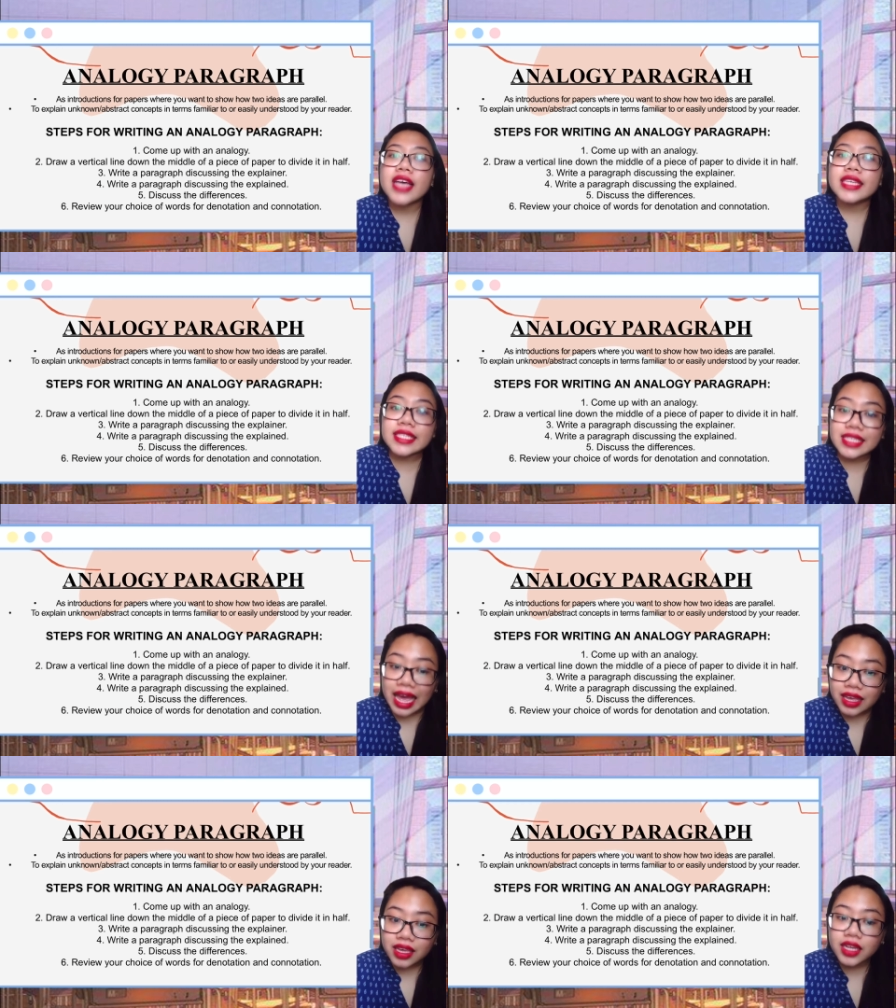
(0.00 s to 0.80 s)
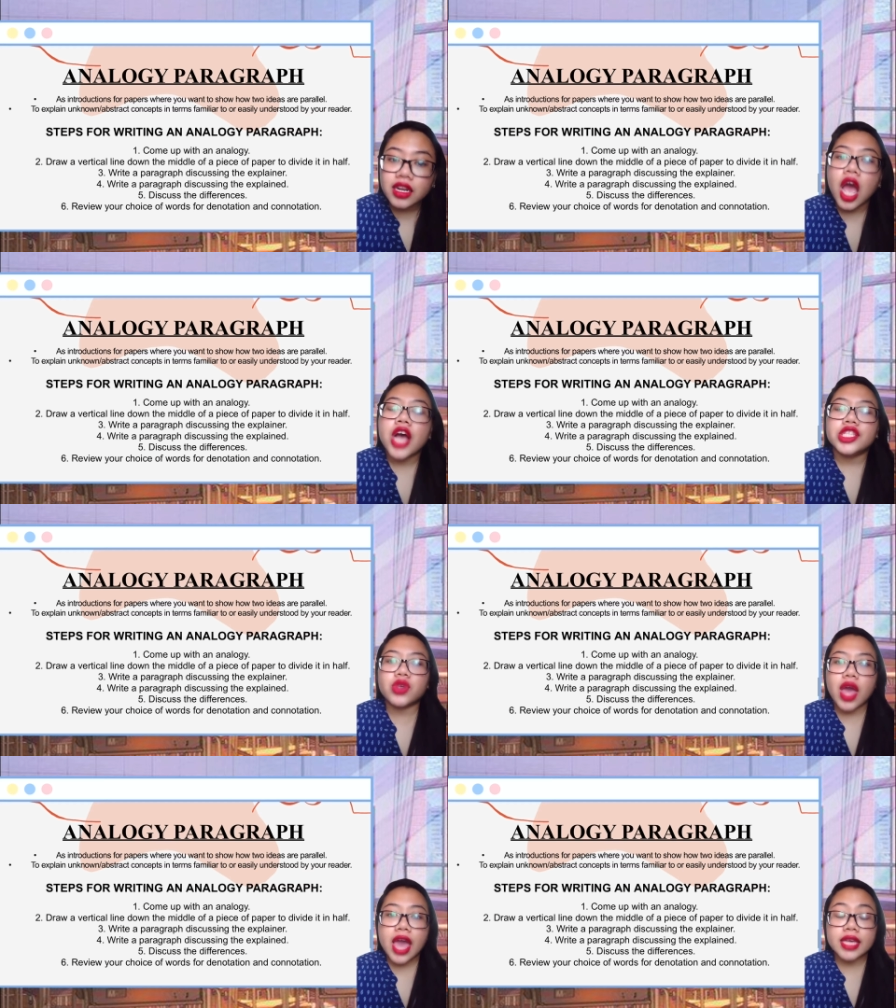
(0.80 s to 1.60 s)
Second,
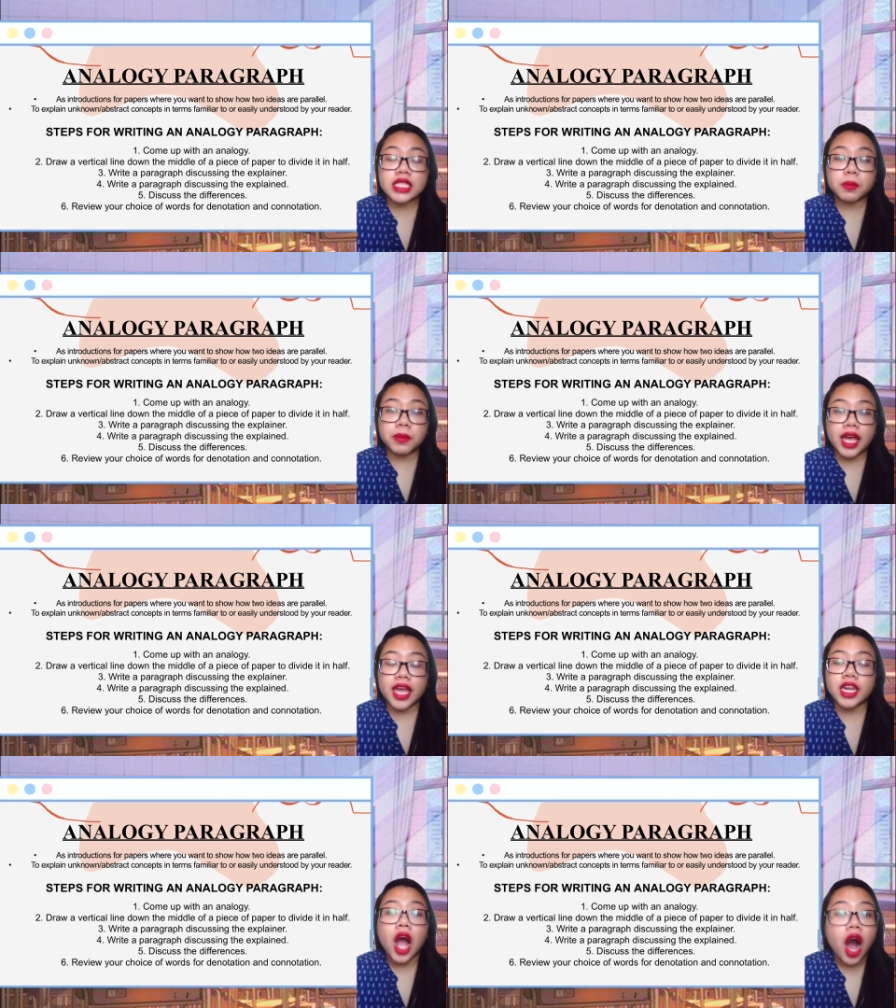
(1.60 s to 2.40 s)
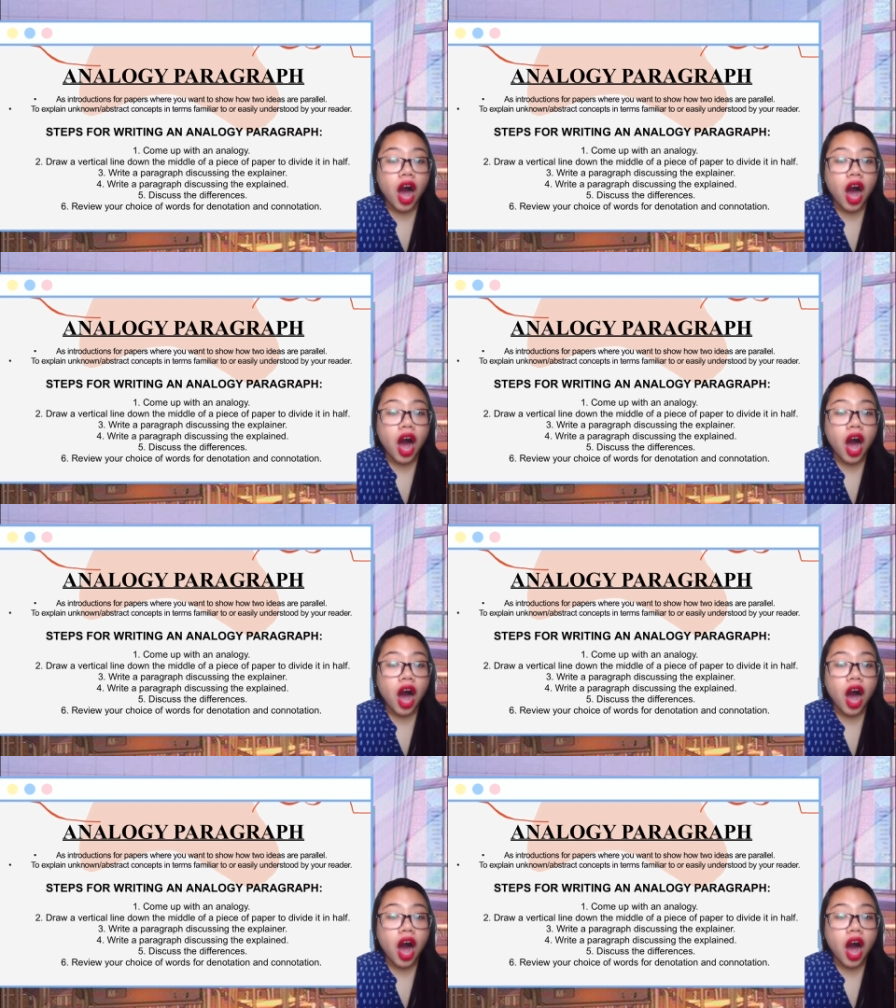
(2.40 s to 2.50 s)
to explain